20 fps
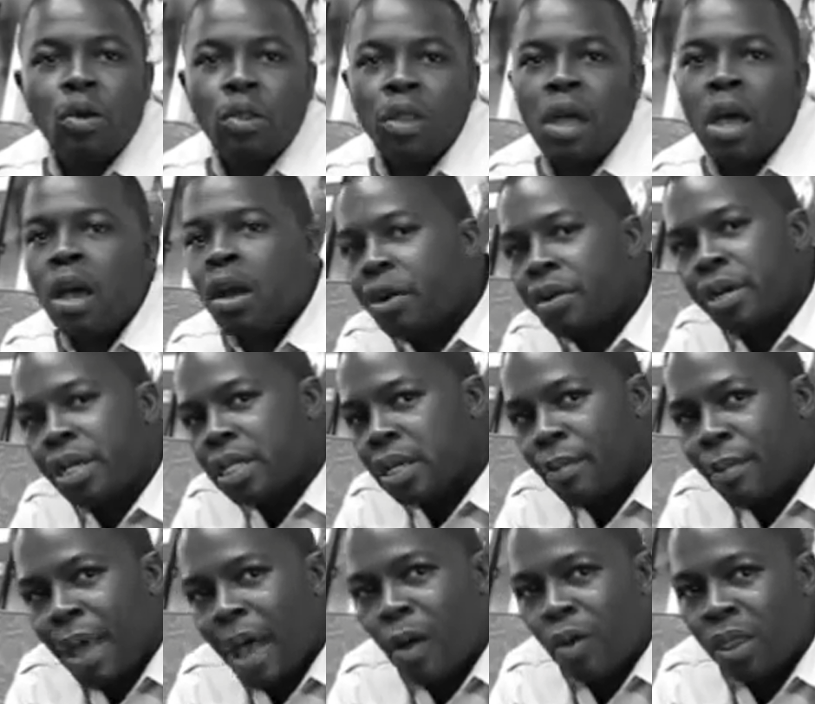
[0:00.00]
longer is
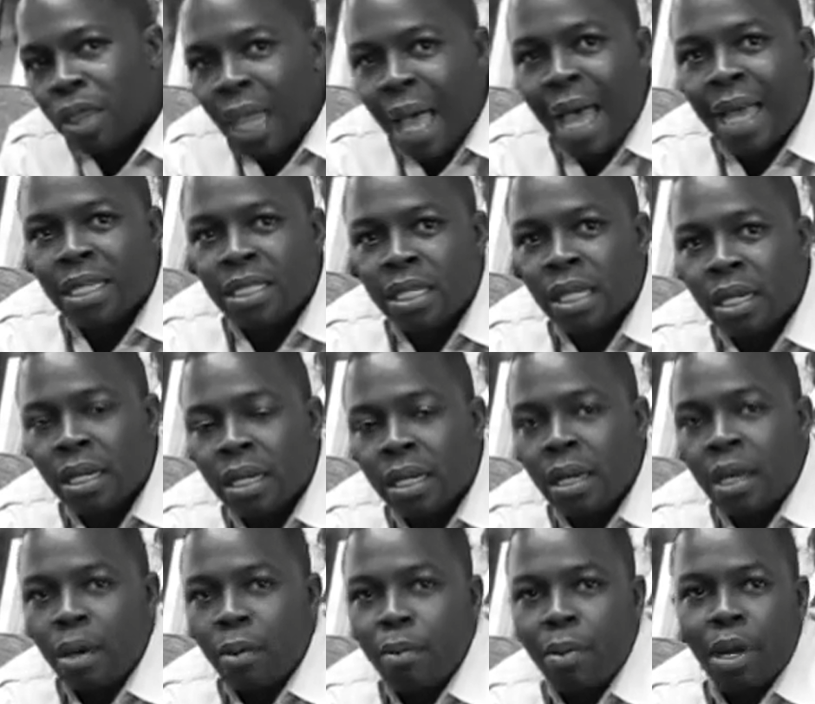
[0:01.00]
about logic,
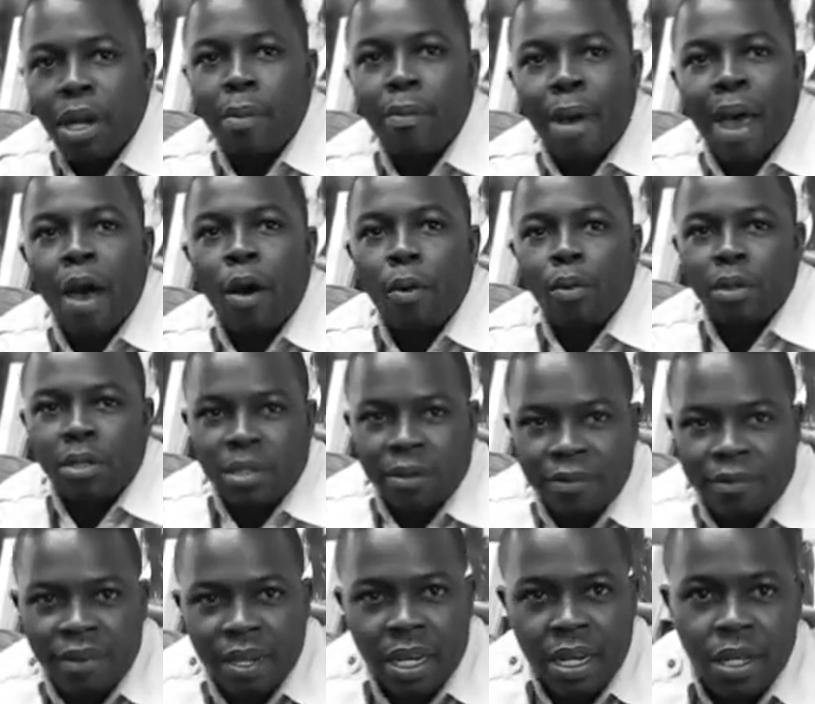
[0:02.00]
but about
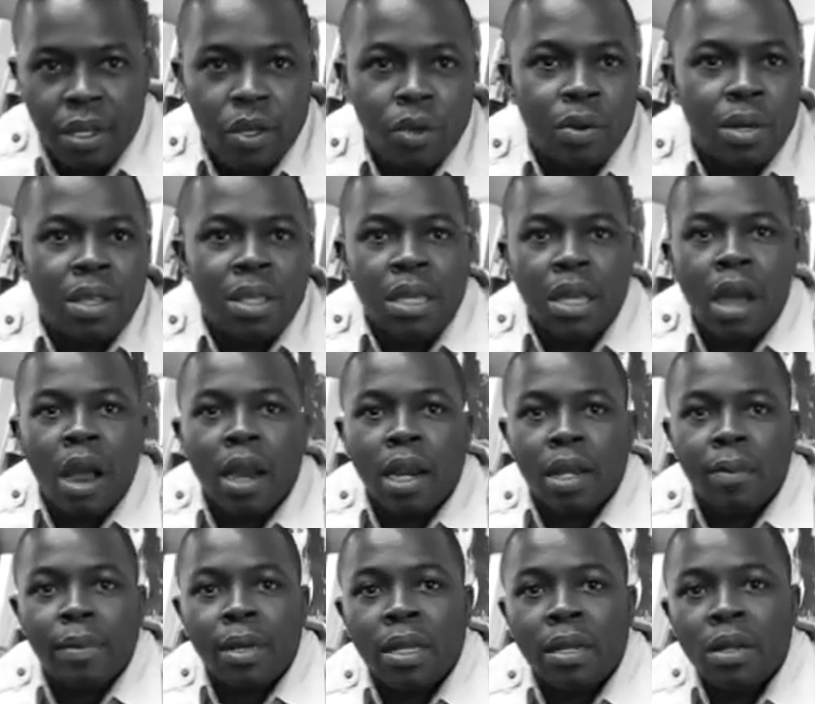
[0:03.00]
defeating you in the
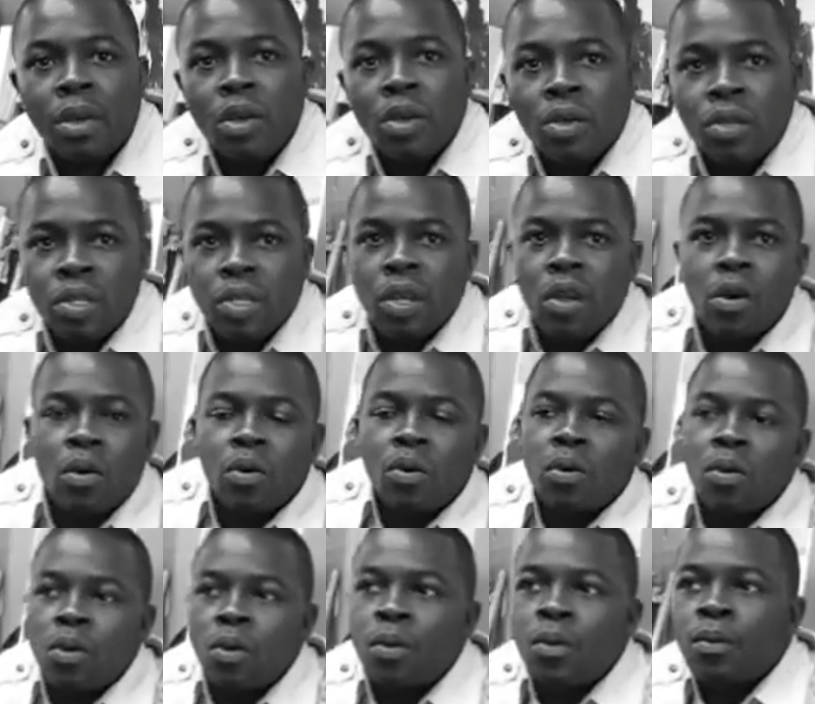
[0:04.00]
argument. So,
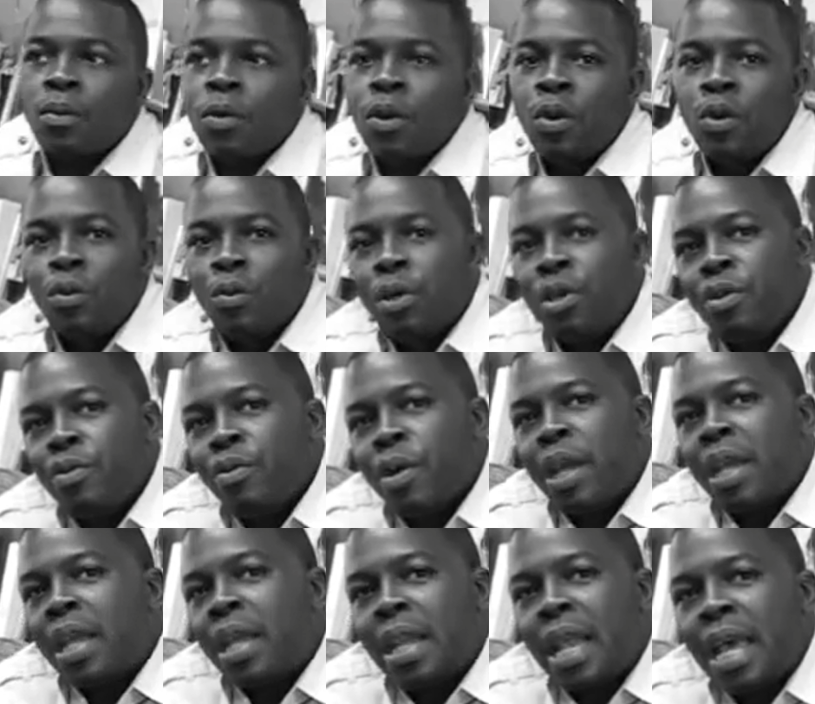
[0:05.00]
when you
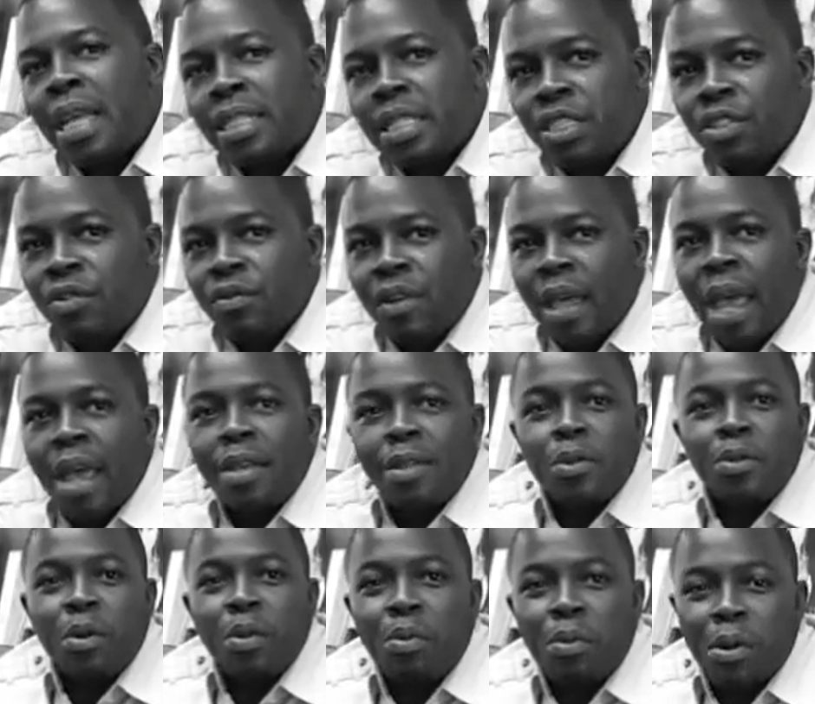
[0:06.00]
recognize that you've gotten
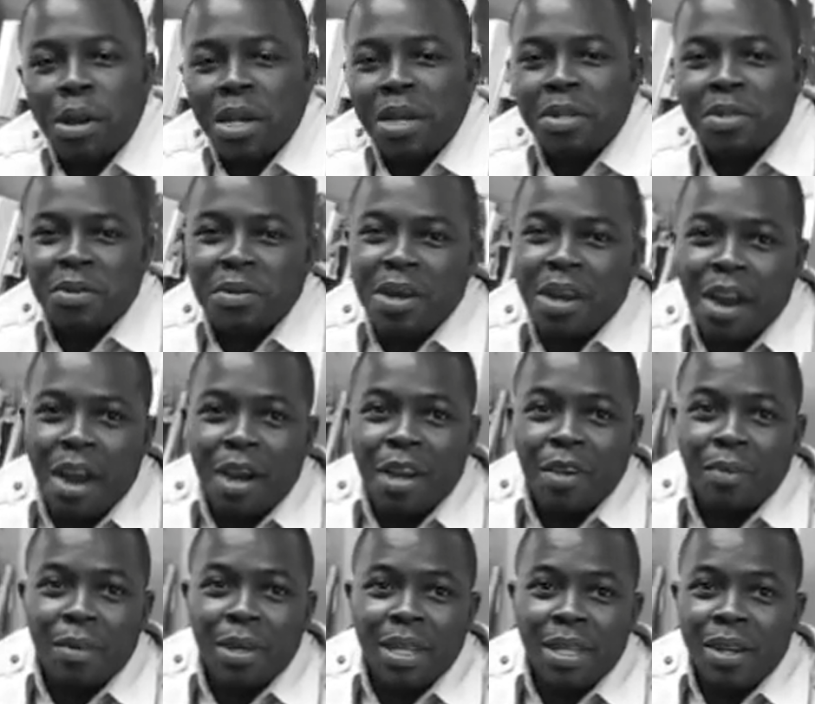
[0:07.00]
to a point into an
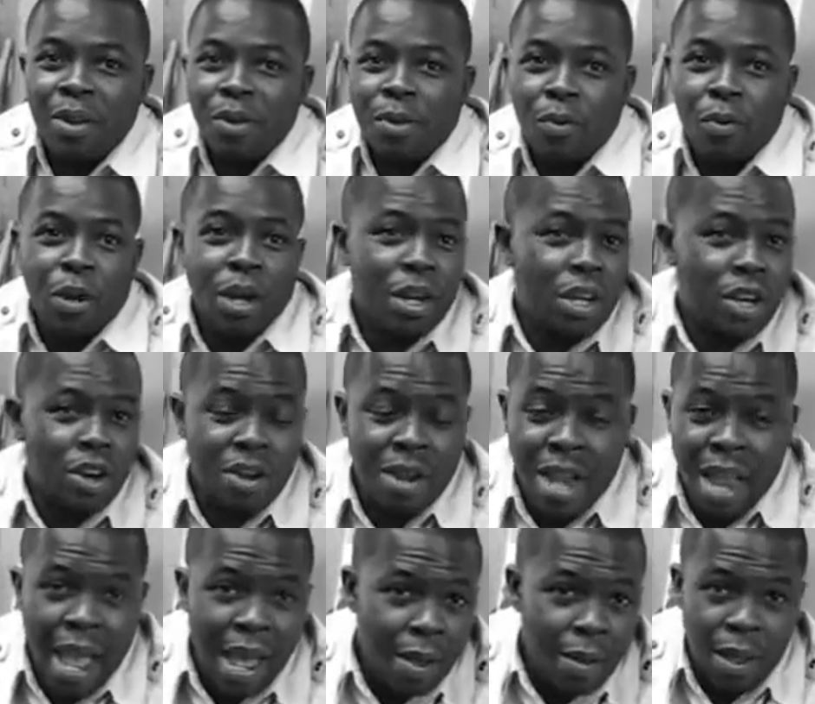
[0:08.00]
argument where you're
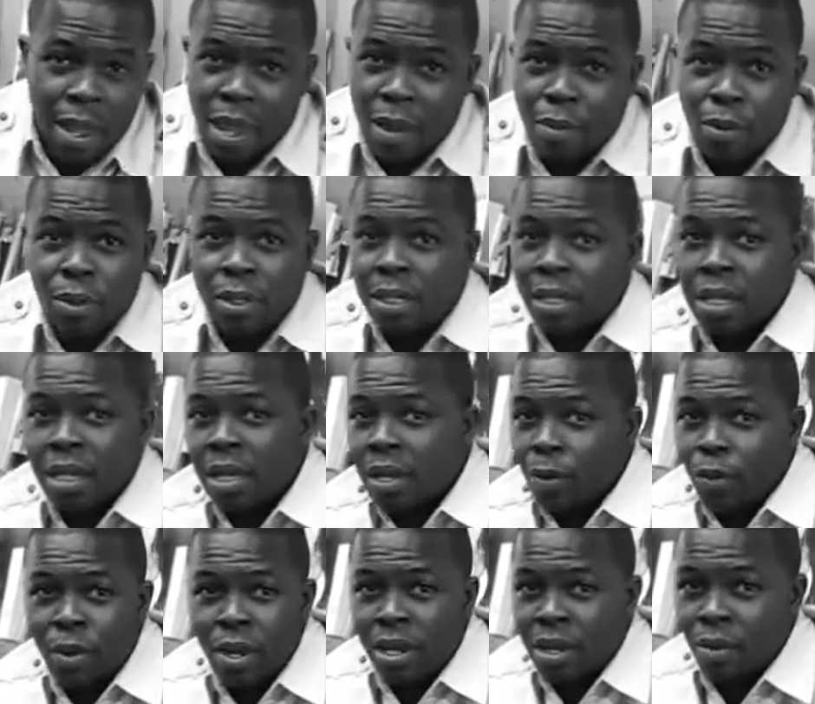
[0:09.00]
not able to,
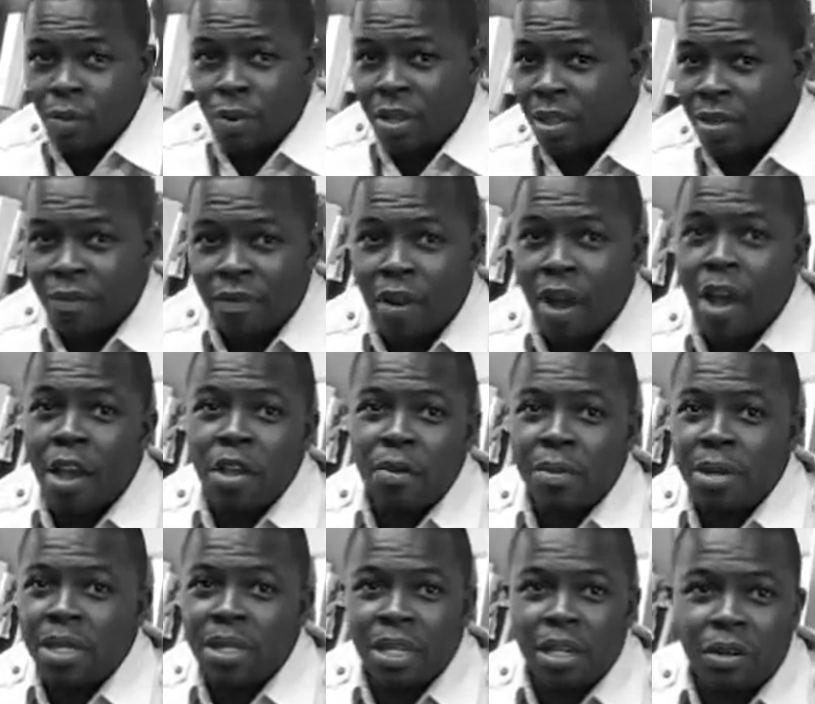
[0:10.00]
when, when the
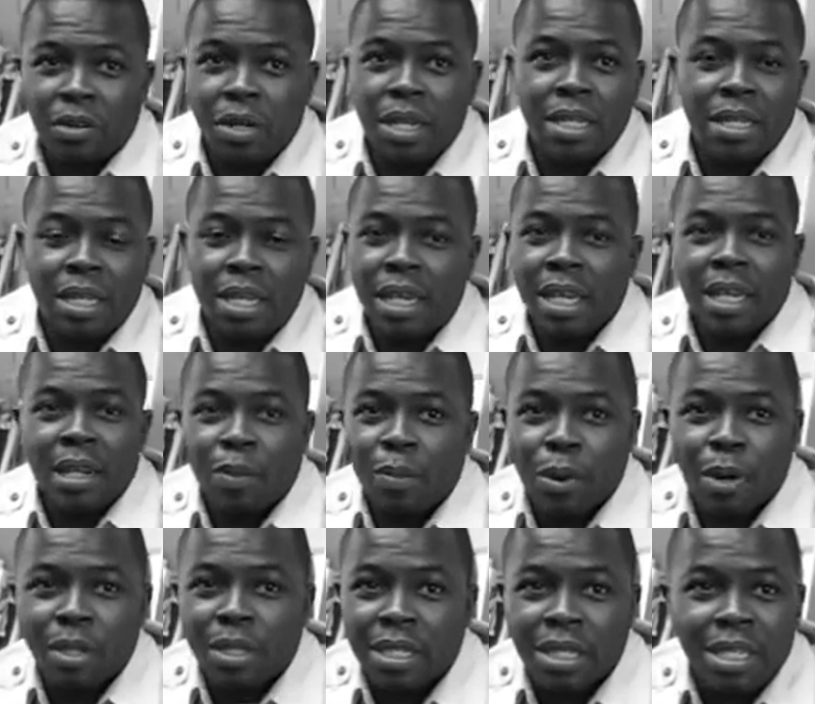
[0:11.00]
volume is increasing and the
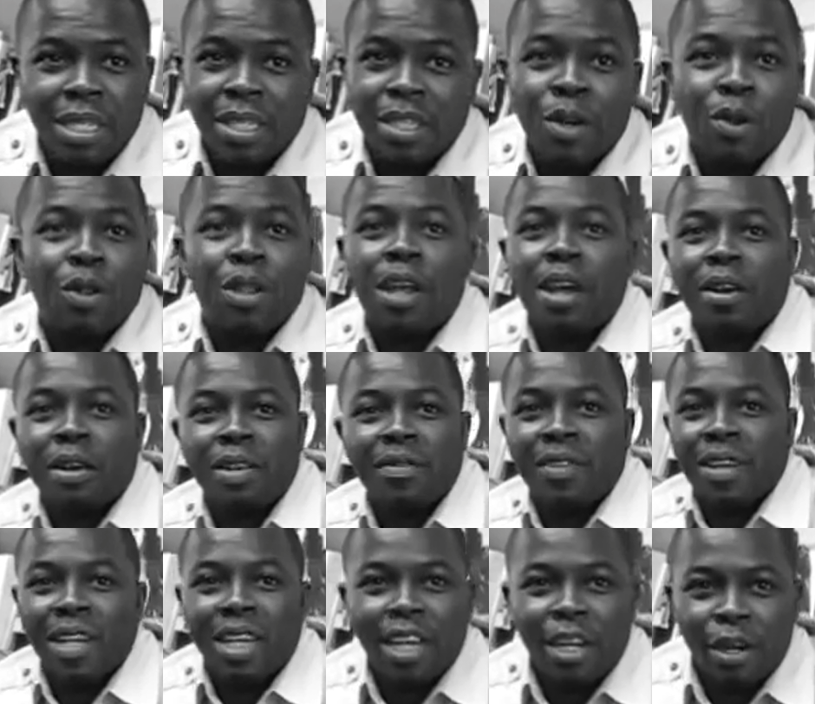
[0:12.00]
person is no longer
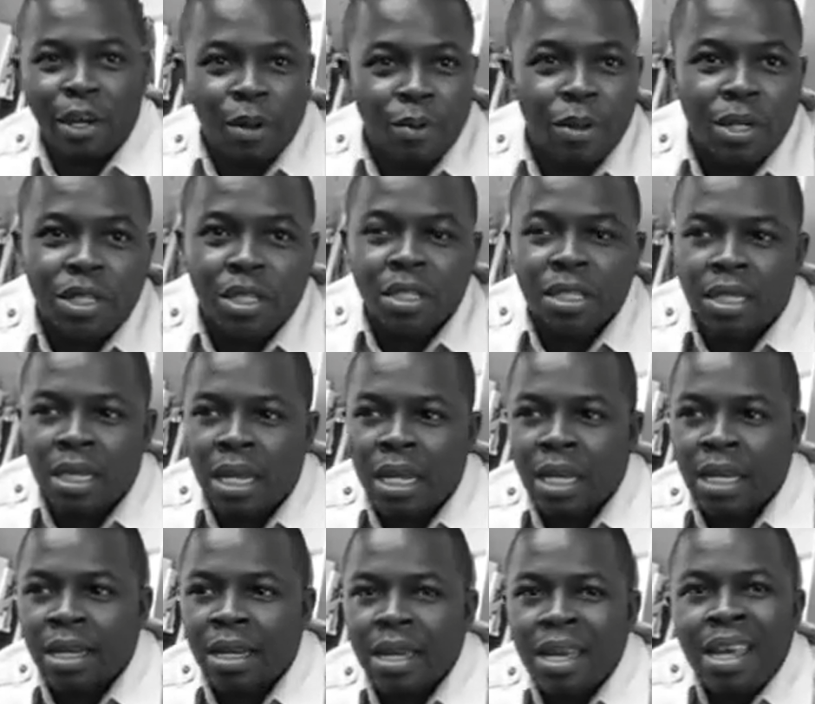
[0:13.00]
even hearing what you're
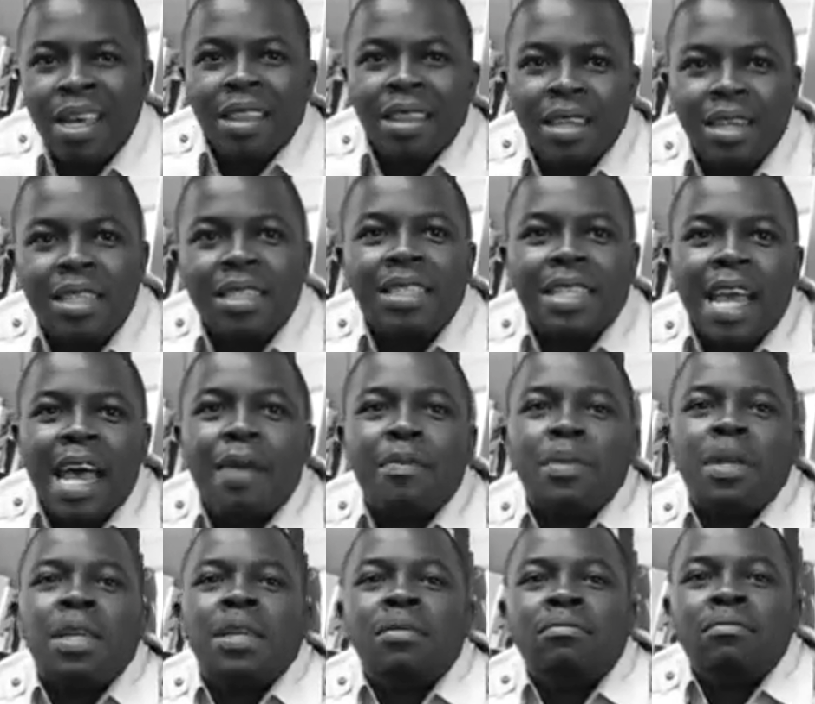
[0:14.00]
saying, then it's
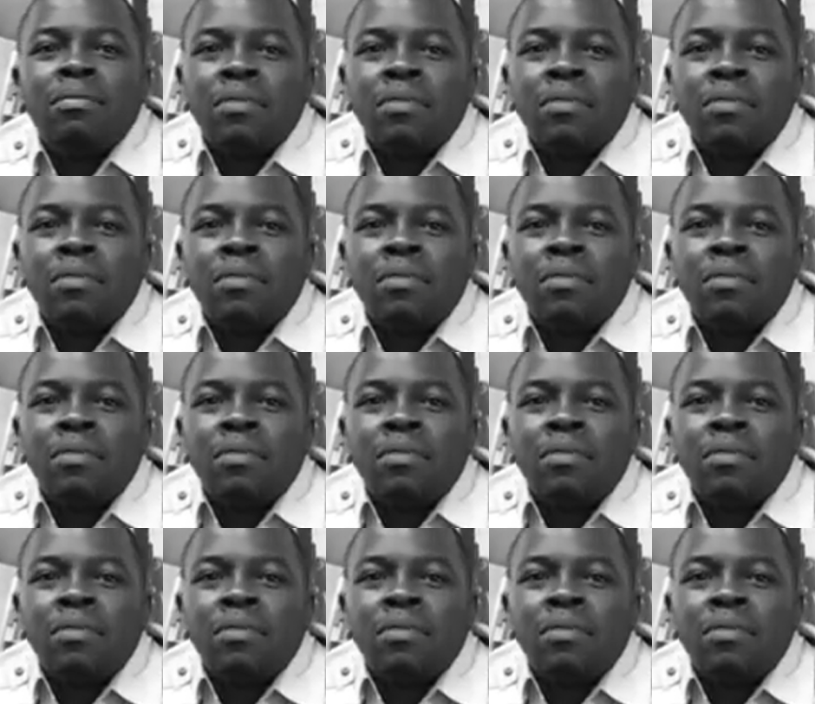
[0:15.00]
time to